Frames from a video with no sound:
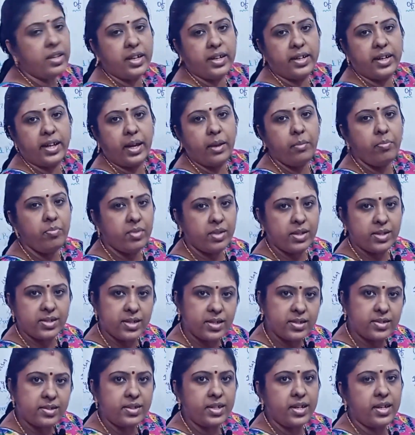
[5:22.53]
the type,
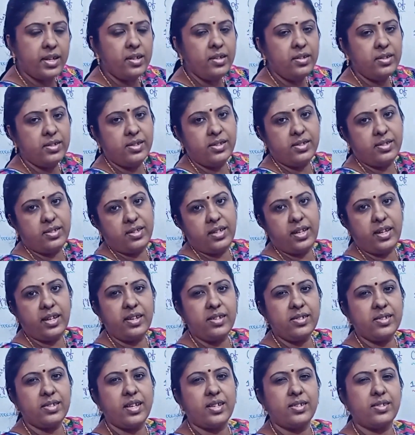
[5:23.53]
just a
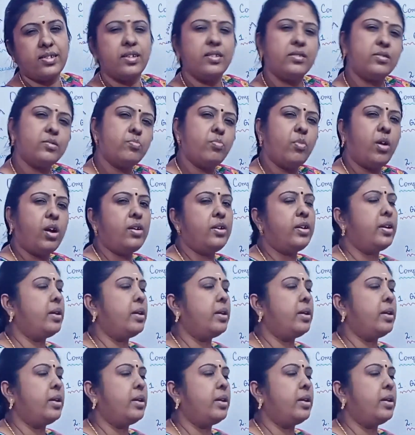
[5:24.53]
series as a small